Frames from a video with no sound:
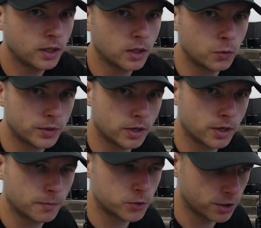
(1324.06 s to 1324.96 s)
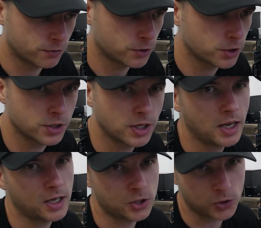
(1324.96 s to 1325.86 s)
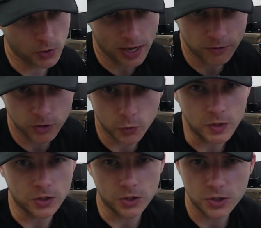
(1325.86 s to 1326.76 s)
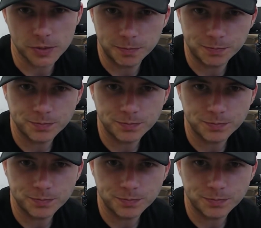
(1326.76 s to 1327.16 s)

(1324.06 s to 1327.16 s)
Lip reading: the shifters is to have the twisters.